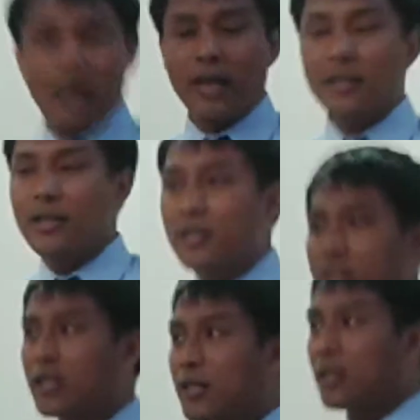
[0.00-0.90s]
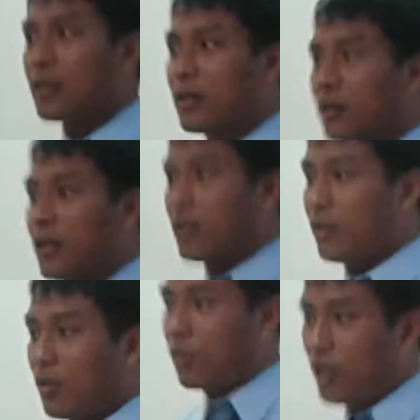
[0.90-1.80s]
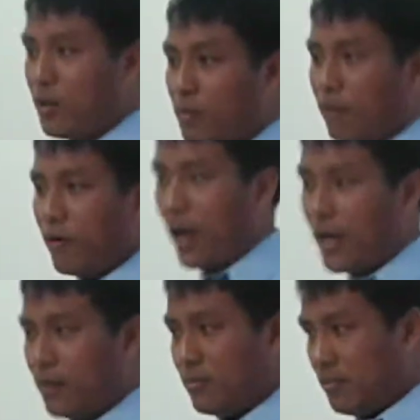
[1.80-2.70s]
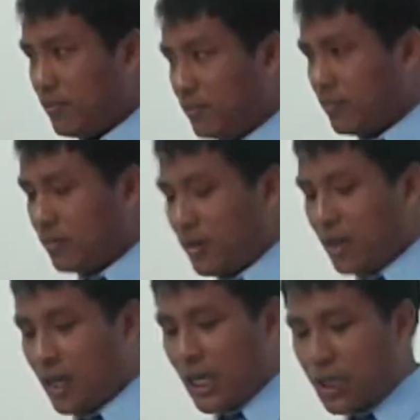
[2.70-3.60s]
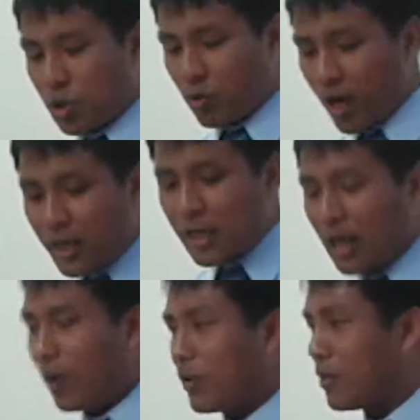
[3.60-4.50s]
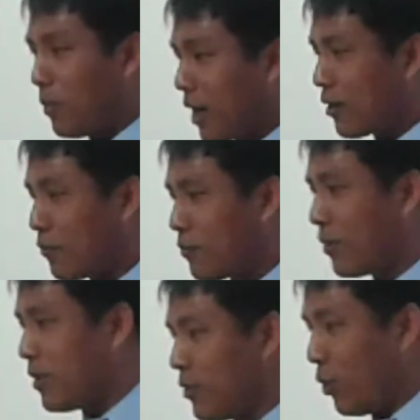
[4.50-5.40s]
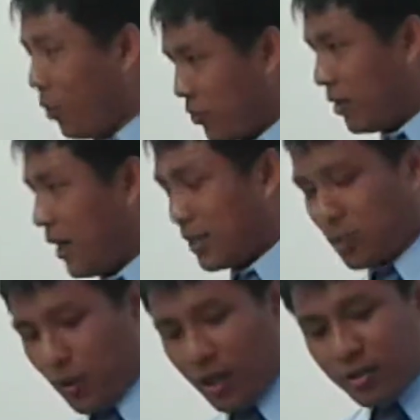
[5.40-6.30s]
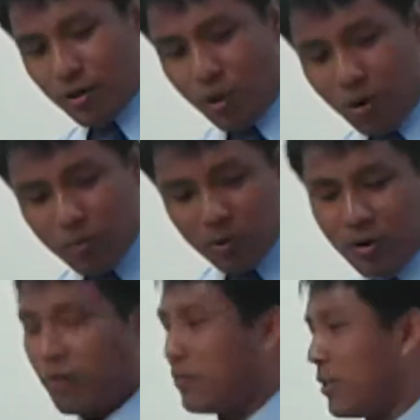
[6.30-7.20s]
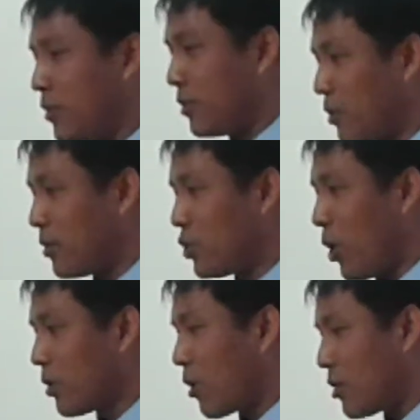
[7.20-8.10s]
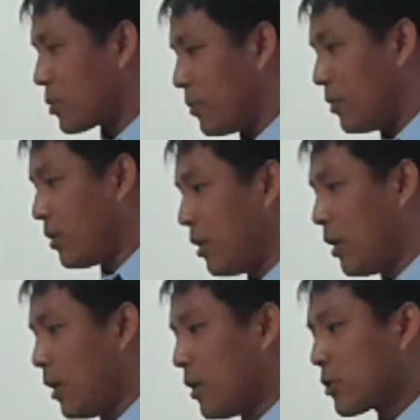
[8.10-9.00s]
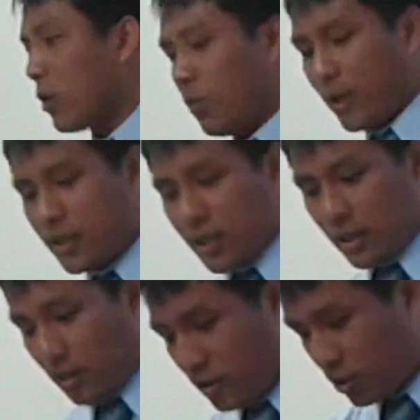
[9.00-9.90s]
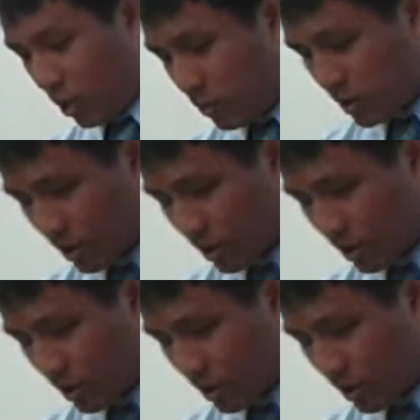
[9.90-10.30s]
And this, the theme of I am, is running now in the mind of the author as well as the whole book of the John Gospel. So when John was